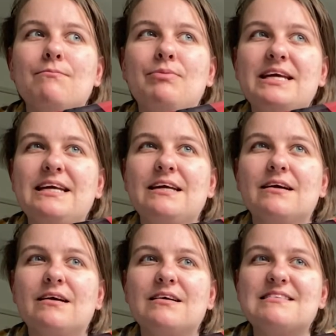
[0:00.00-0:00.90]

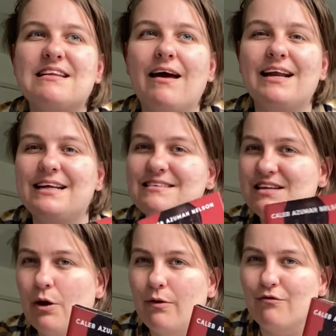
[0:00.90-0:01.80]
be a slightly
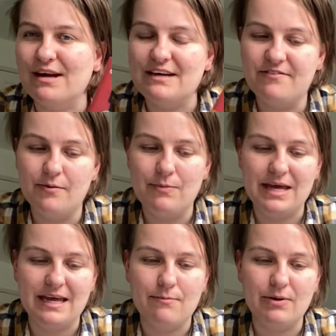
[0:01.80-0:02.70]
slower read for
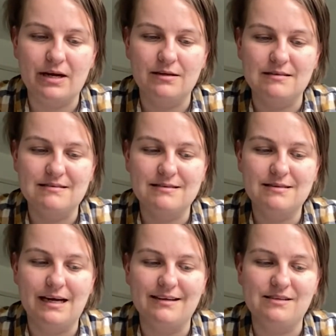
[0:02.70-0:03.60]
me because
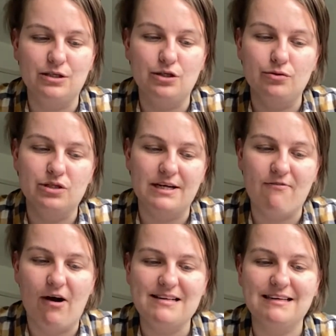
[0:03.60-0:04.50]
that isn't usually
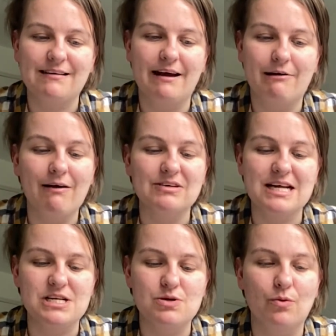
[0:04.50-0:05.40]
writing that I
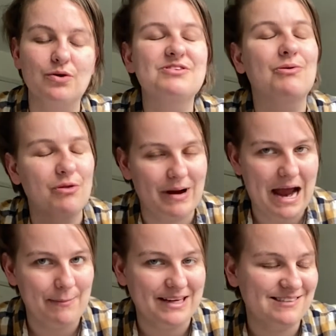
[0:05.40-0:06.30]
gravitate towards, although I
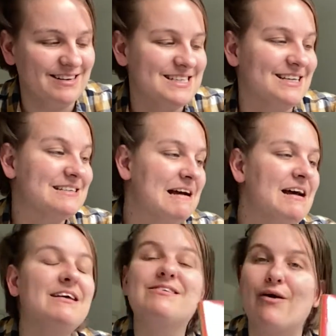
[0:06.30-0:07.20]
am excited.
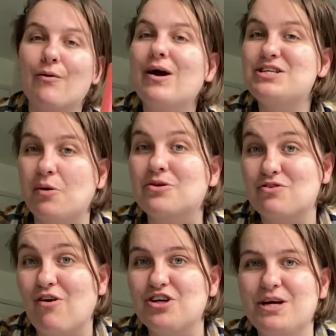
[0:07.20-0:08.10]
So I don't want to
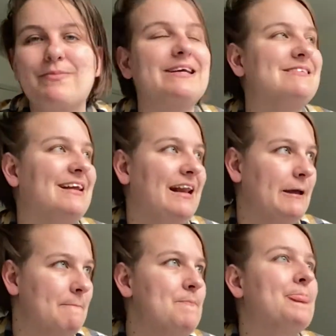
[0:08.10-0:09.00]
rush it
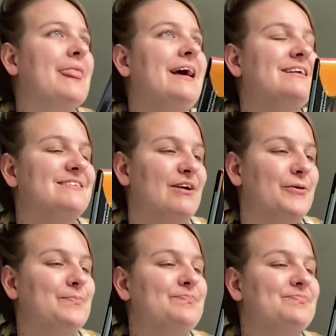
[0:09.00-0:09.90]
basically.
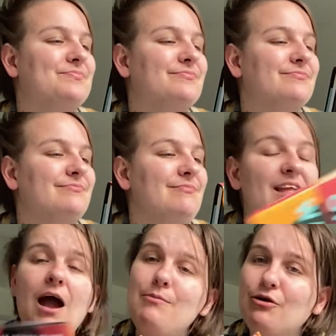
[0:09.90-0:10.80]
So
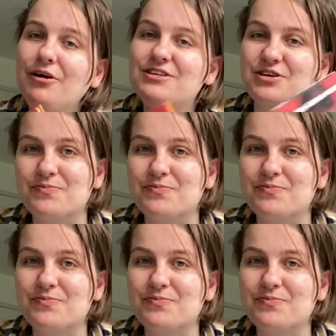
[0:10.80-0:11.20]
I'm not going to.